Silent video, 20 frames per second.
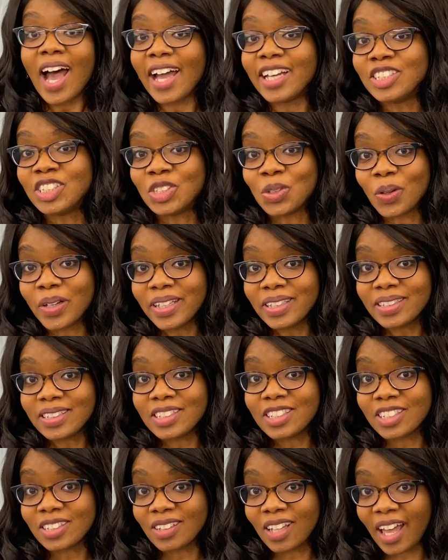I joined in
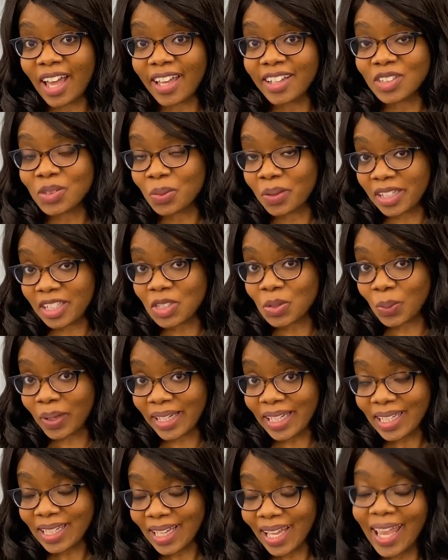July twenty
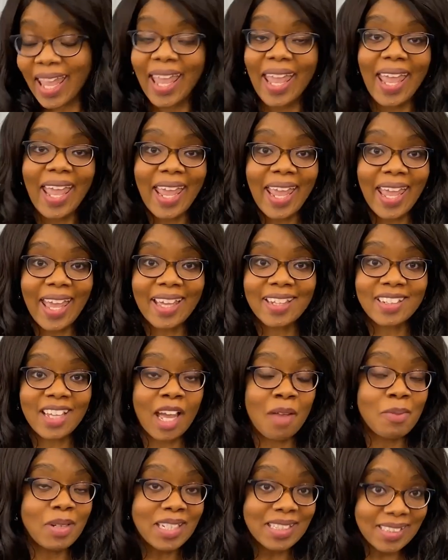twenty and
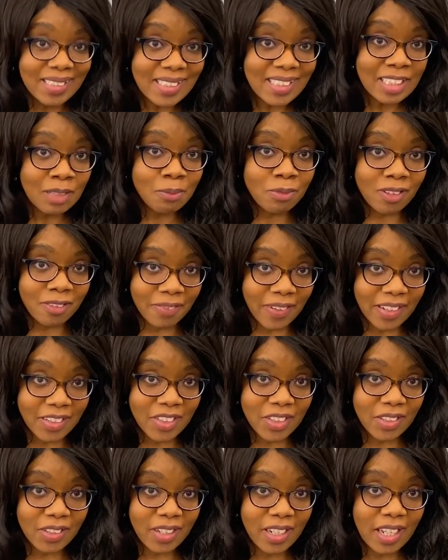I'm an assistant
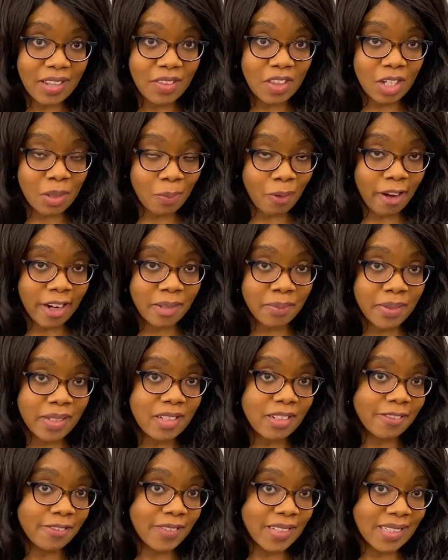professor in the Department
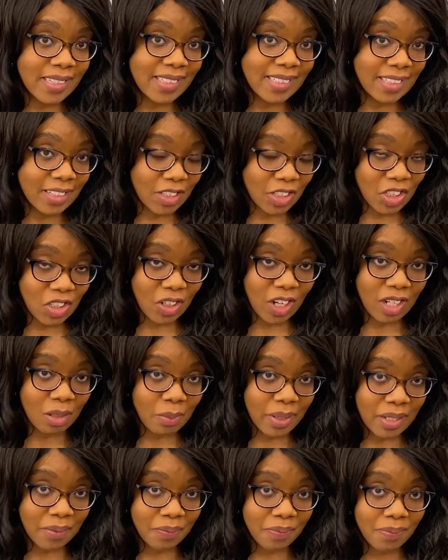of Physics and Astronomy.
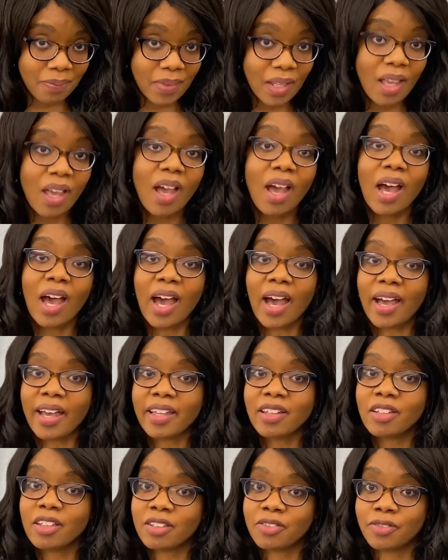I
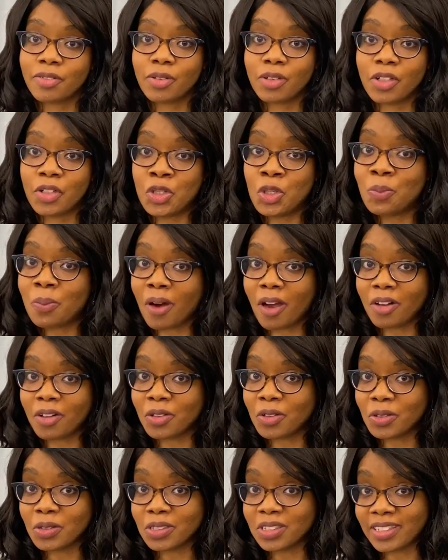look for new
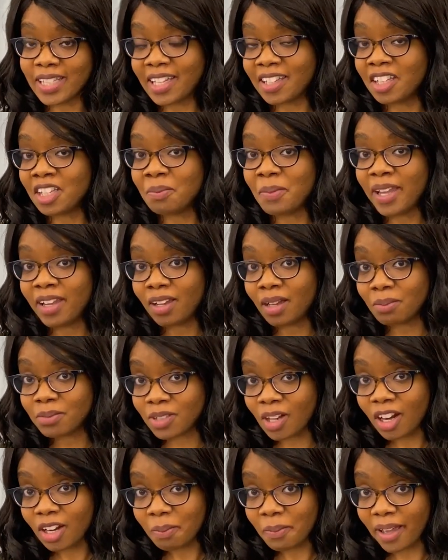particles that could make up
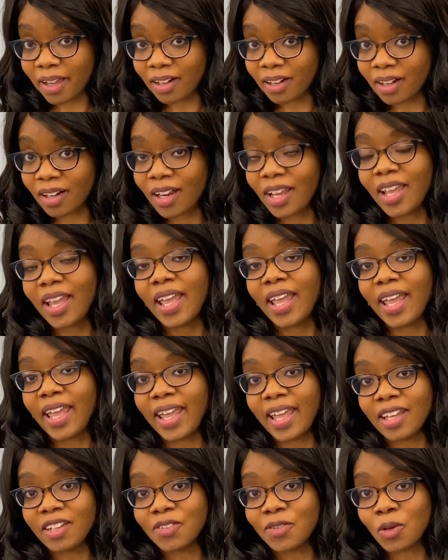dark matter
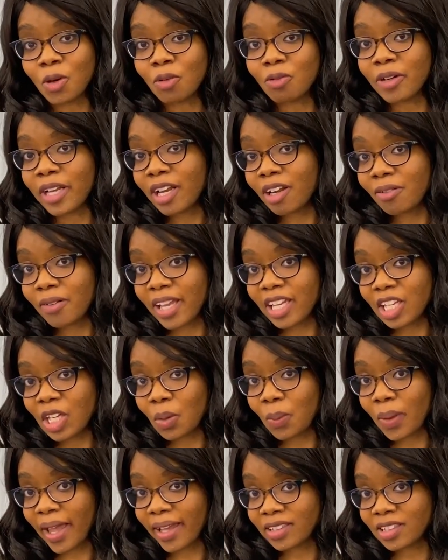and for rare
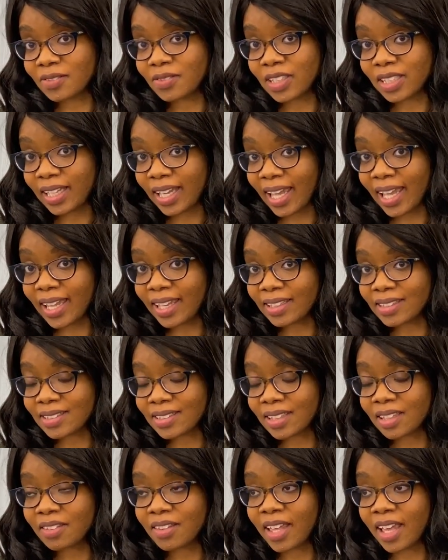radioactive decays
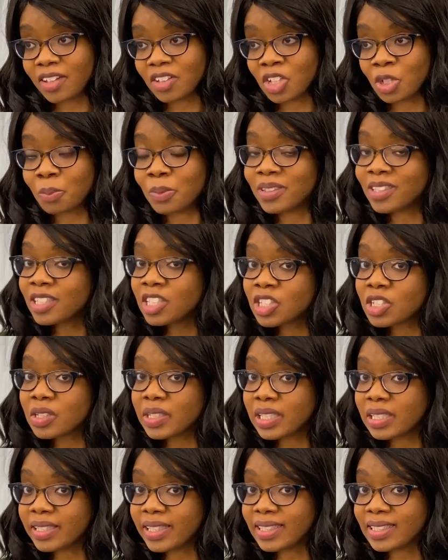that could potentially
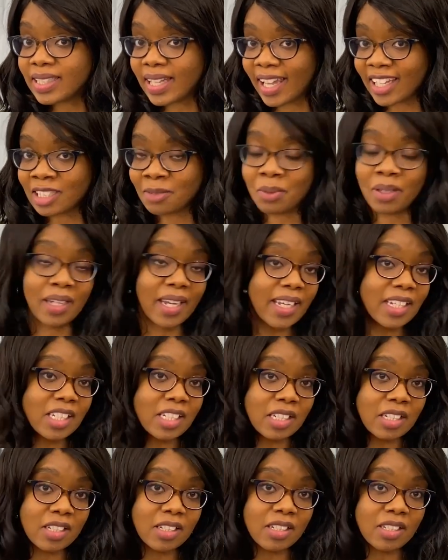lead to
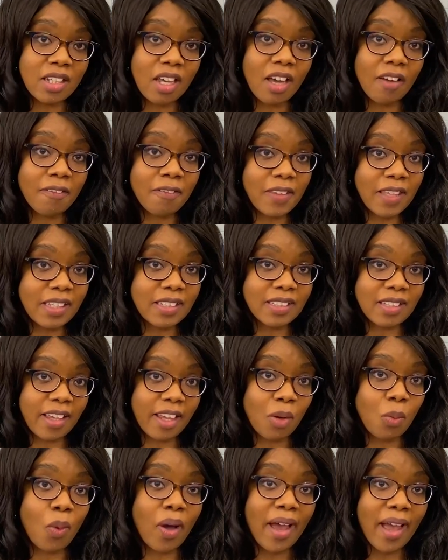explanations of things like
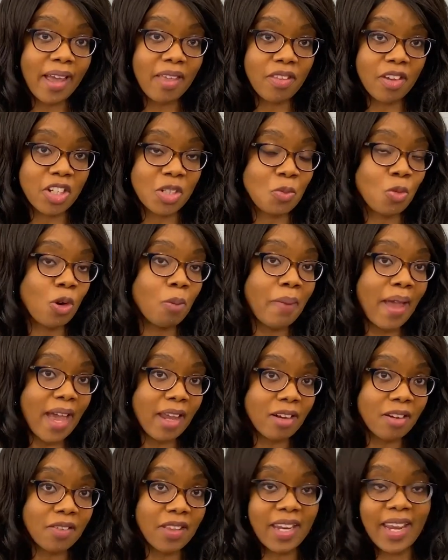why there's more
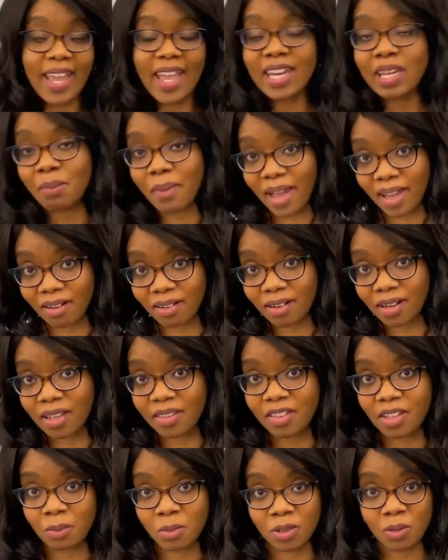matter than antimatter in
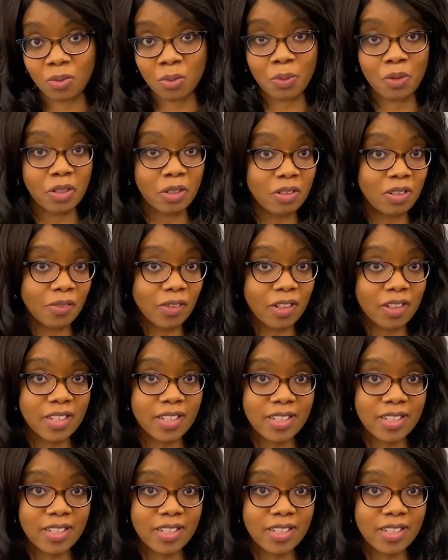the observable universe.